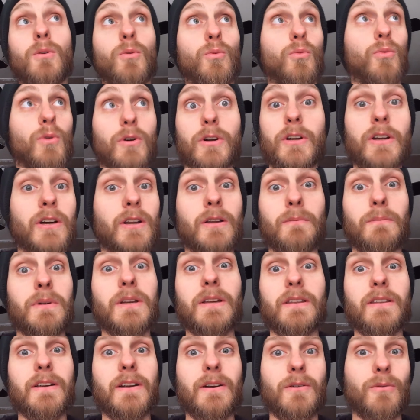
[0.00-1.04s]
We're going to
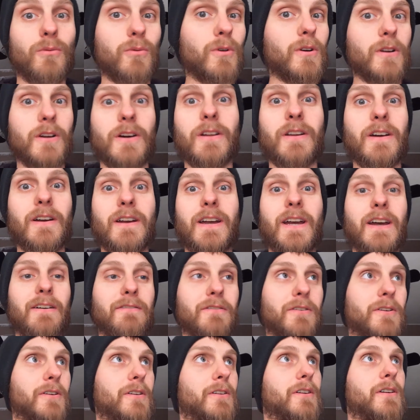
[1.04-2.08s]
be there. We're going to
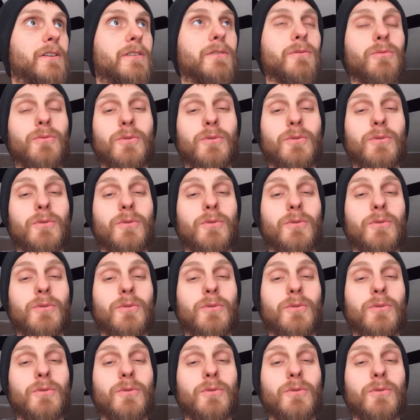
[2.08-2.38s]
have our.